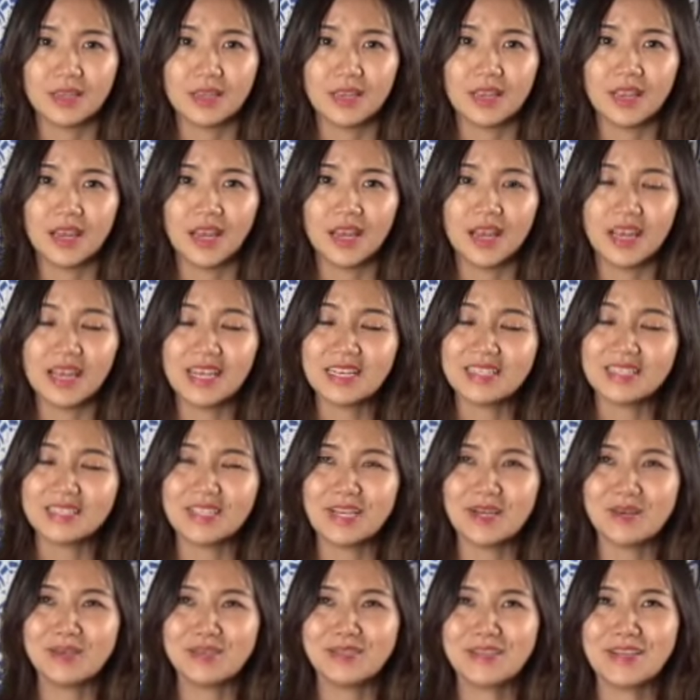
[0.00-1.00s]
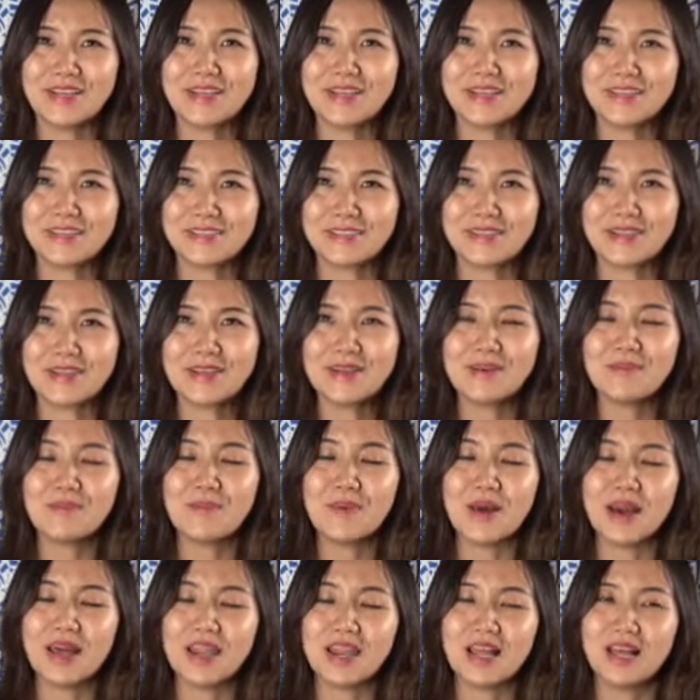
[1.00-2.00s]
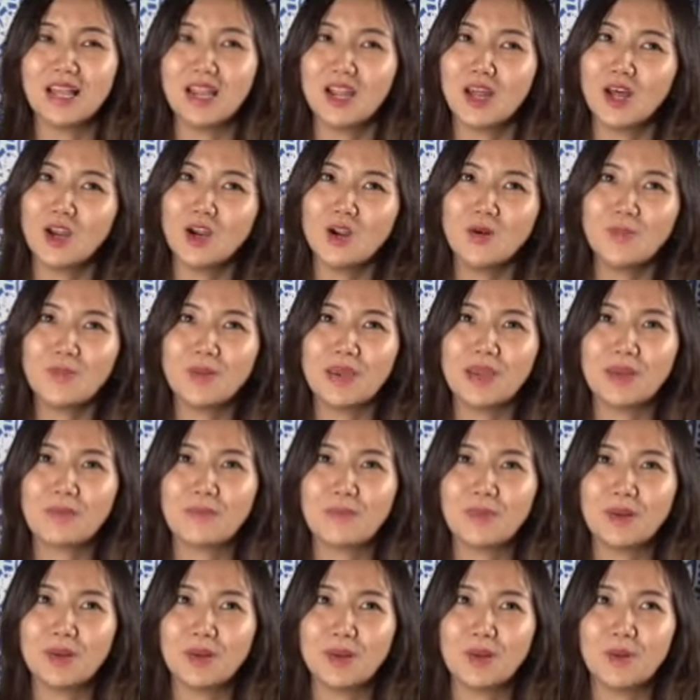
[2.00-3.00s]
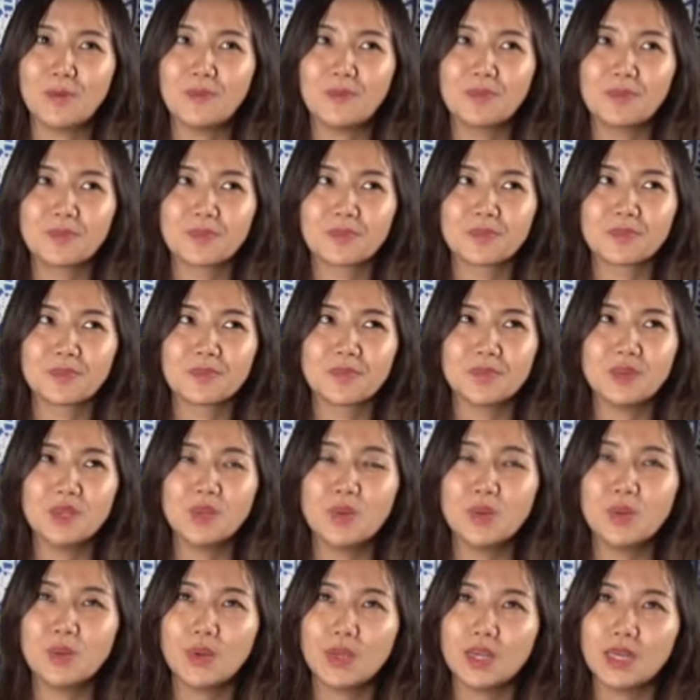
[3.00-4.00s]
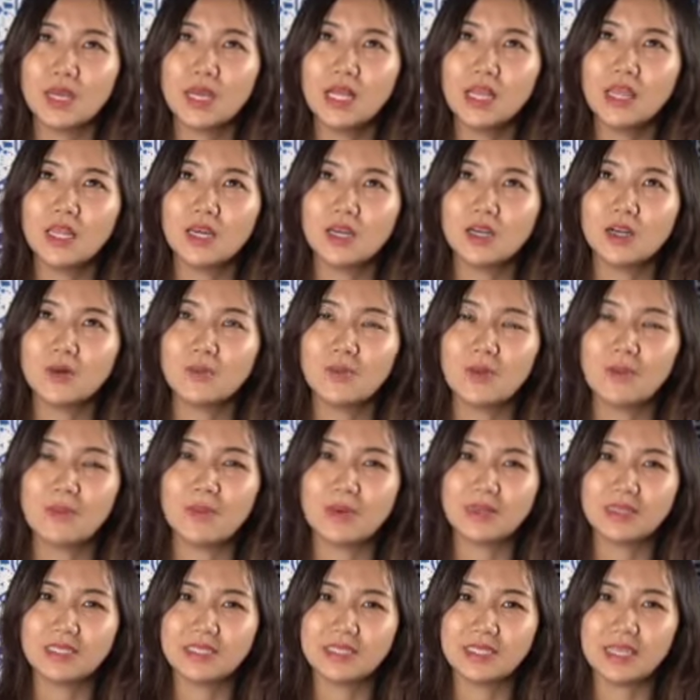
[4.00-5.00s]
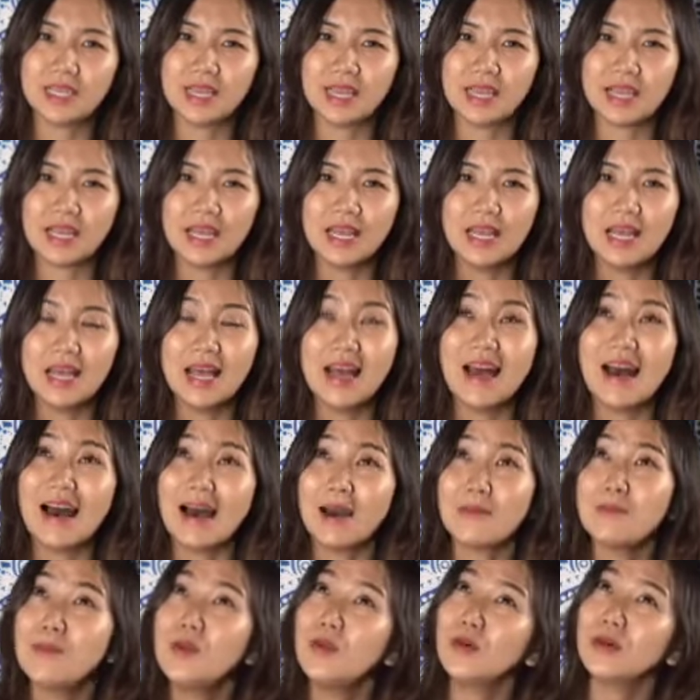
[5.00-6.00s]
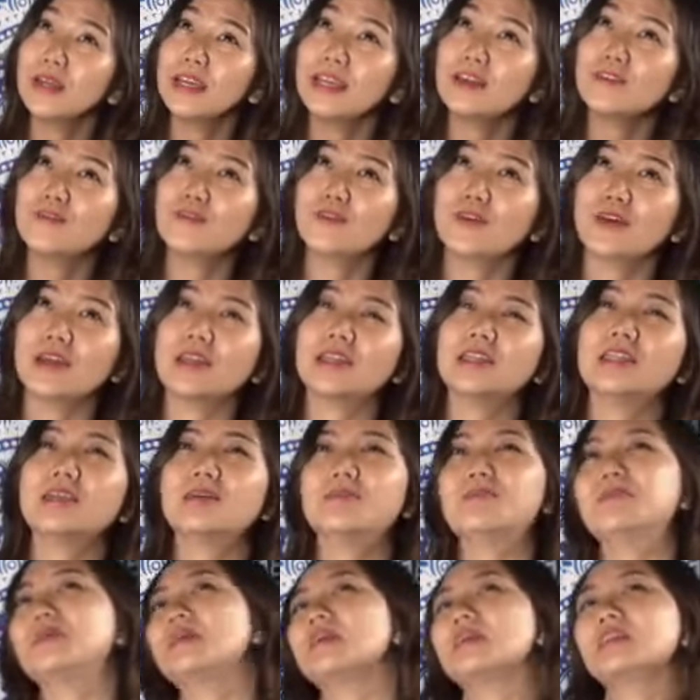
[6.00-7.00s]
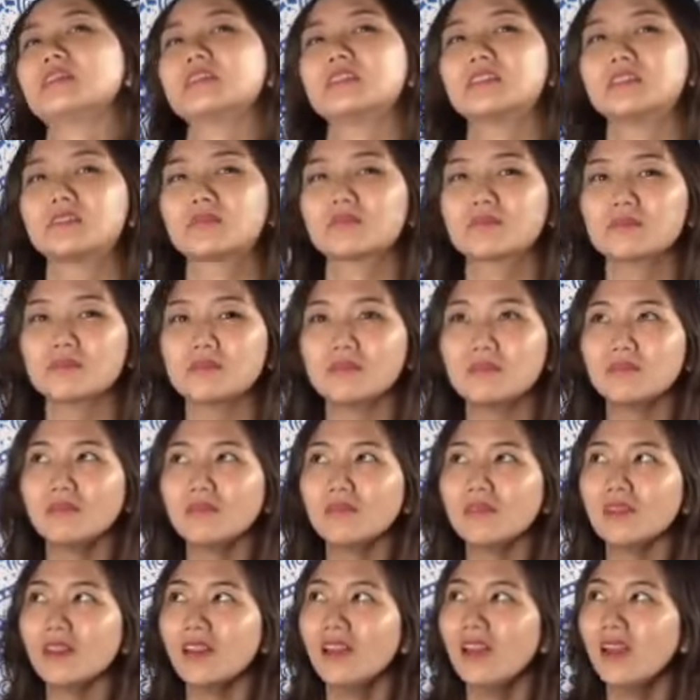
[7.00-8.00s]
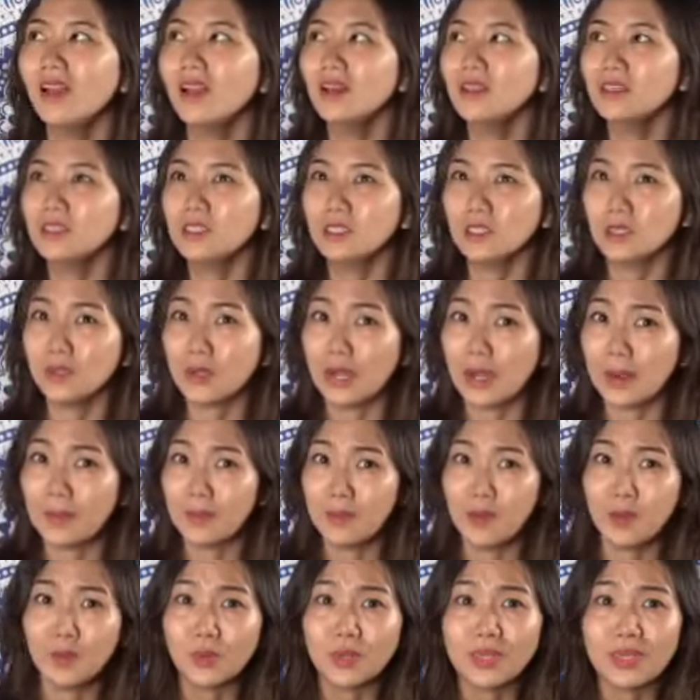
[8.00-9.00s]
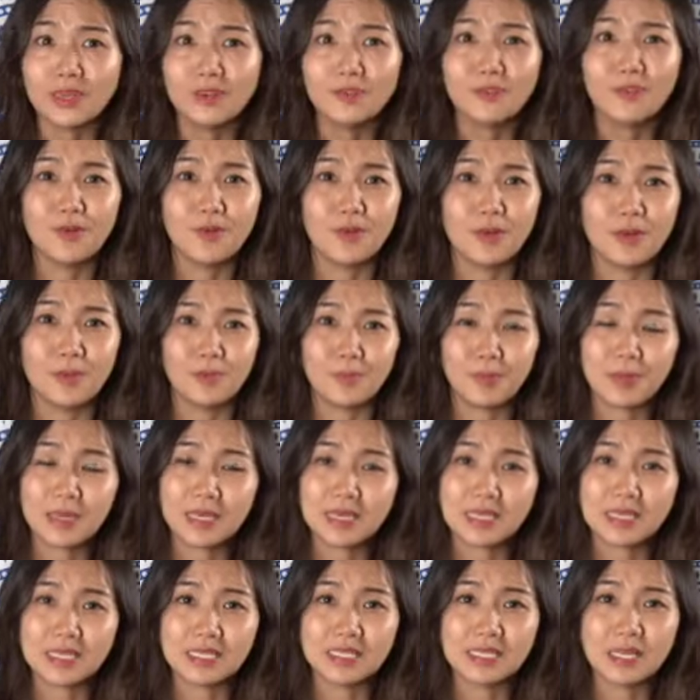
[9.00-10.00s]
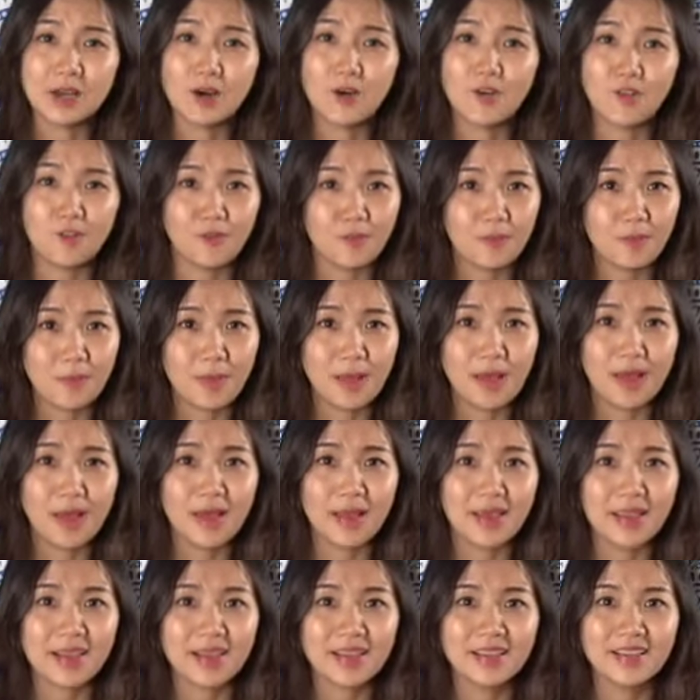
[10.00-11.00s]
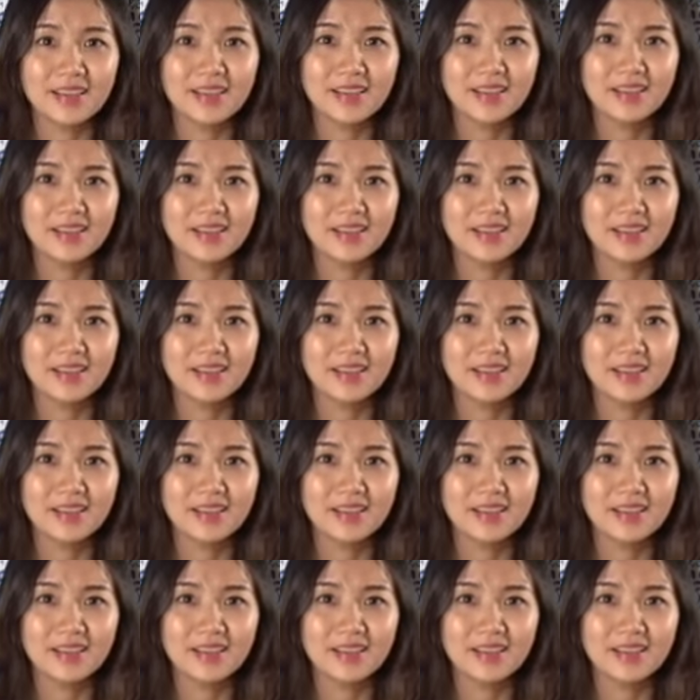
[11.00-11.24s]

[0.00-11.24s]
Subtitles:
Yeah, it sounds easy, but a lot of people, you hear a lot of people saying, I'm looking for inner peace. So I'm looking for a peace of mind.